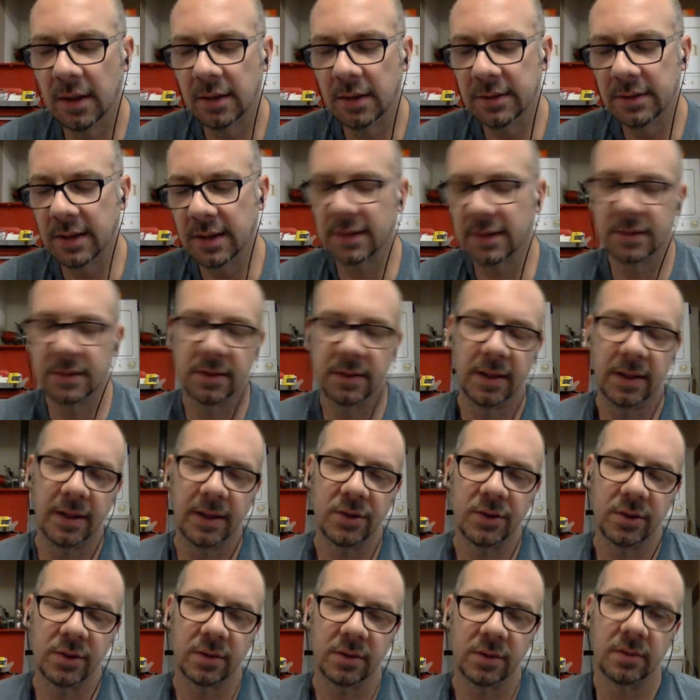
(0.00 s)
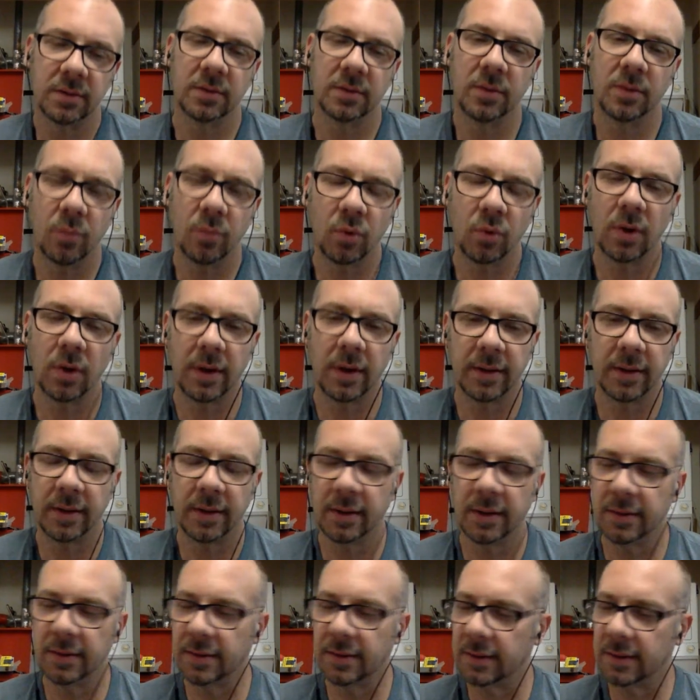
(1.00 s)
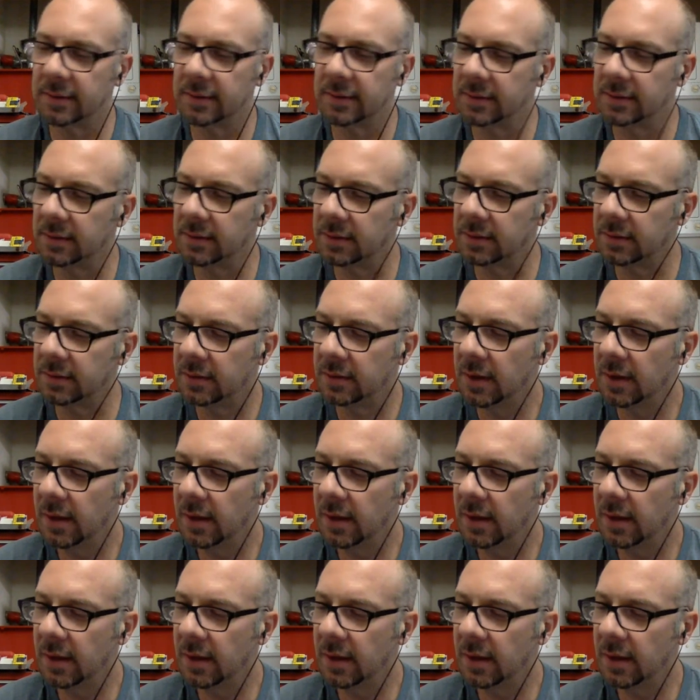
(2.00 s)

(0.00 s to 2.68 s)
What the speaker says: destination, the more I think that